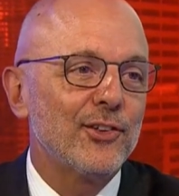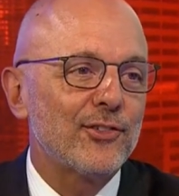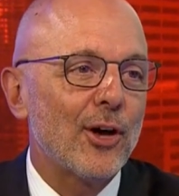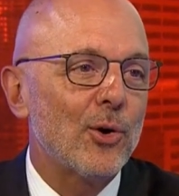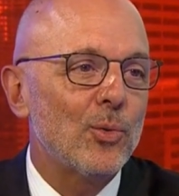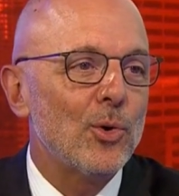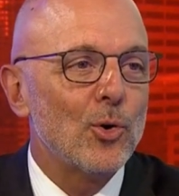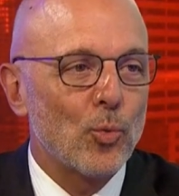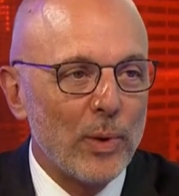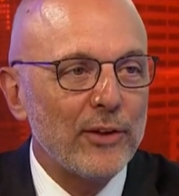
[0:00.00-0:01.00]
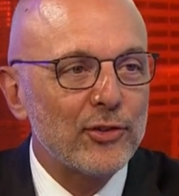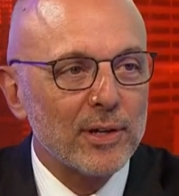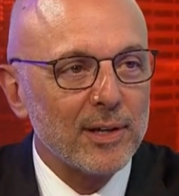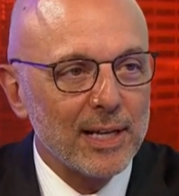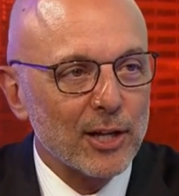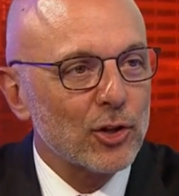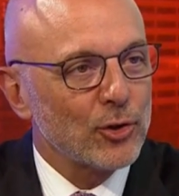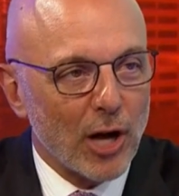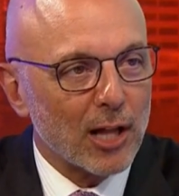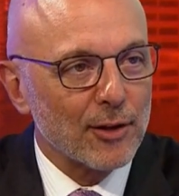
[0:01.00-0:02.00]
So we should
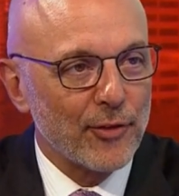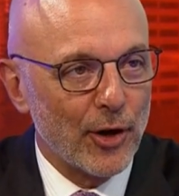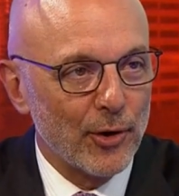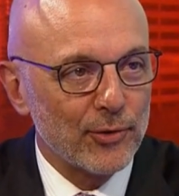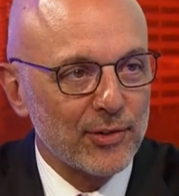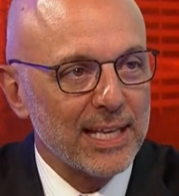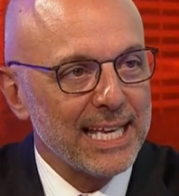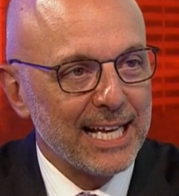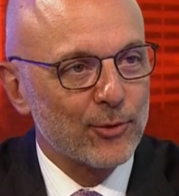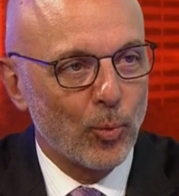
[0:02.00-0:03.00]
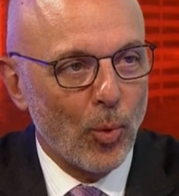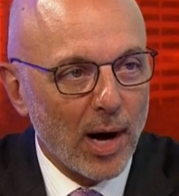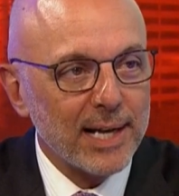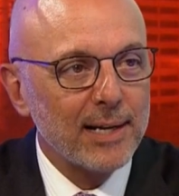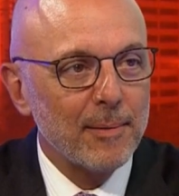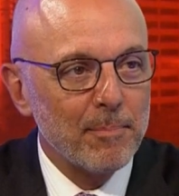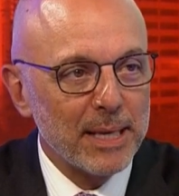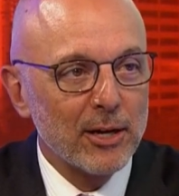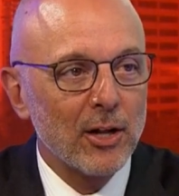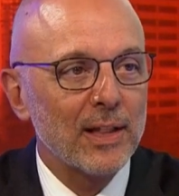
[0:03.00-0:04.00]
include all of those. It's one
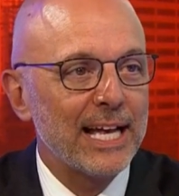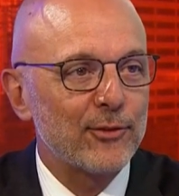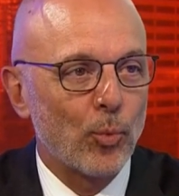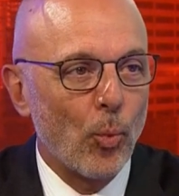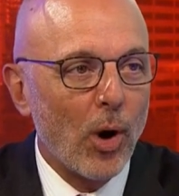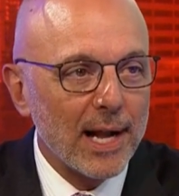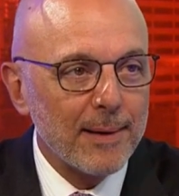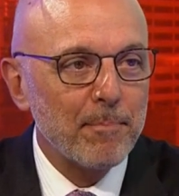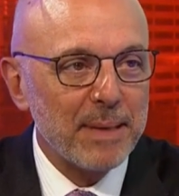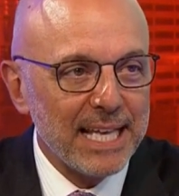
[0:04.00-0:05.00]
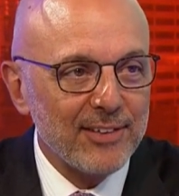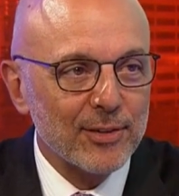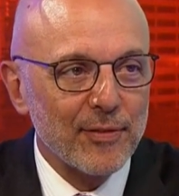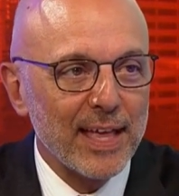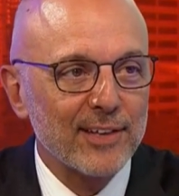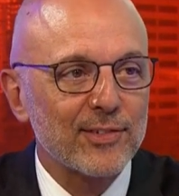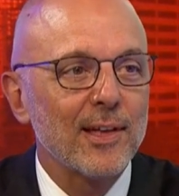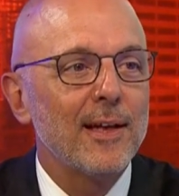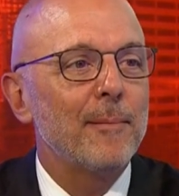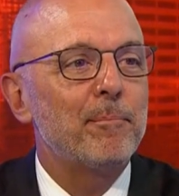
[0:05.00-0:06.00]
bill. It's one piece of this.